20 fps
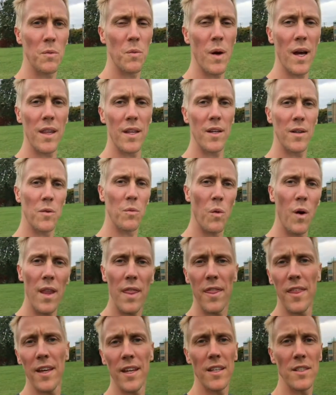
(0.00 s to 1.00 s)
whether one
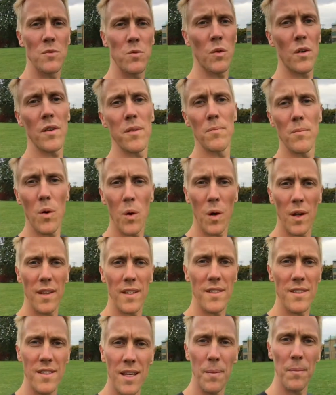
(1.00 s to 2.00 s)
thing is worth more
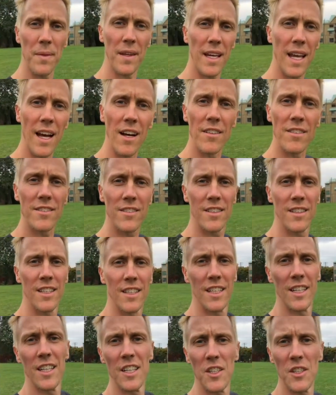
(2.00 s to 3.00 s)
than something else.
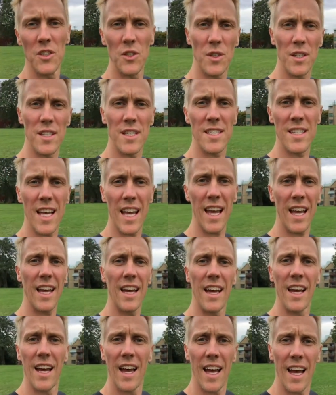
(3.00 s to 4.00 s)
You could say,
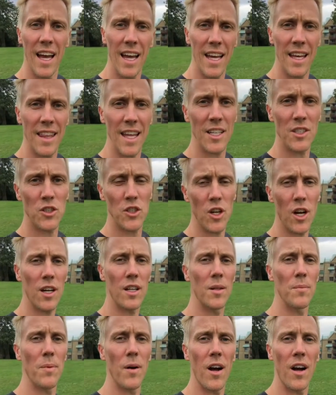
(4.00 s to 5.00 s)
hey, that
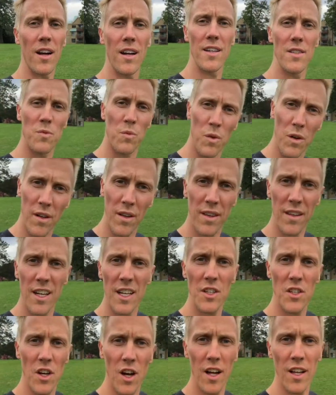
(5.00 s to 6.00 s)
chocolate bar is worth
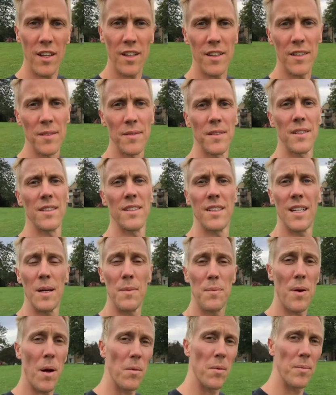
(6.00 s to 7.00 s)
$1. It
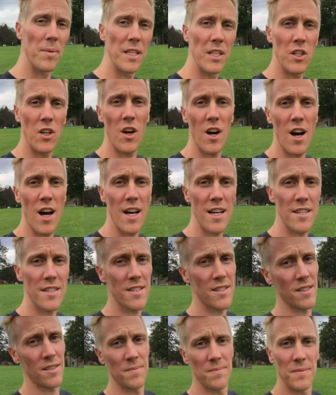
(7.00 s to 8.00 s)
probably
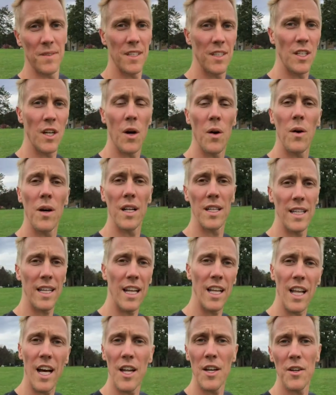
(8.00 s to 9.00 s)
costs, a
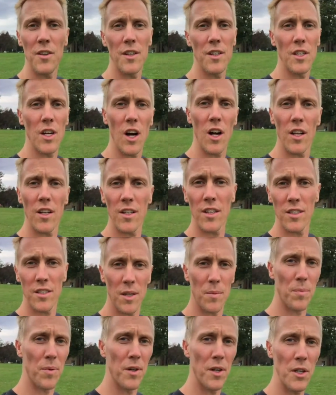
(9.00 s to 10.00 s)
little under $1 to
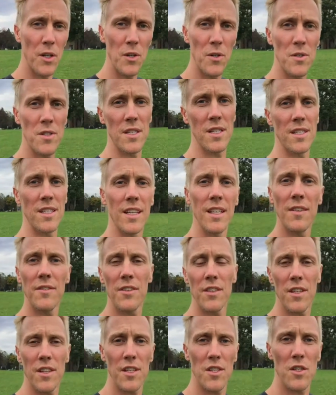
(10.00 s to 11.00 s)
produce and deliver
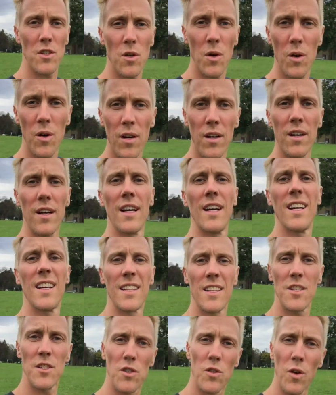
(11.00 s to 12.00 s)
to the store.
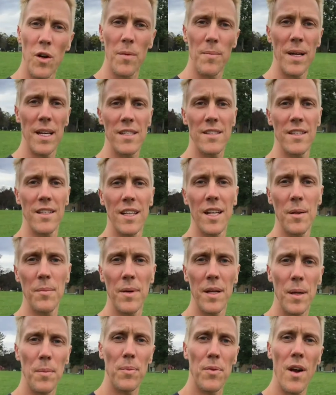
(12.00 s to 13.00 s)
The store makes a little
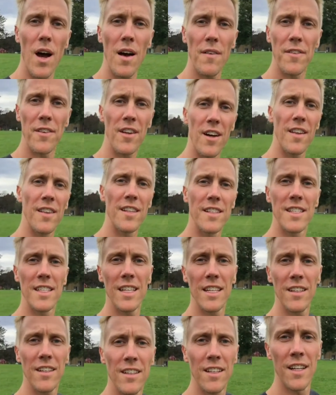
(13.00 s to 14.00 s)
bit of profit on the
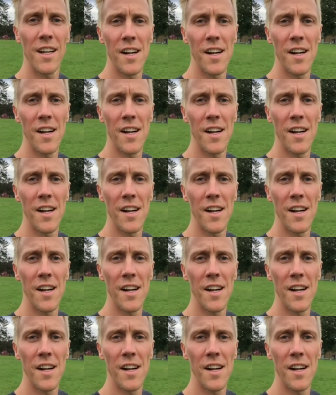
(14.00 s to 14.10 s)
deal,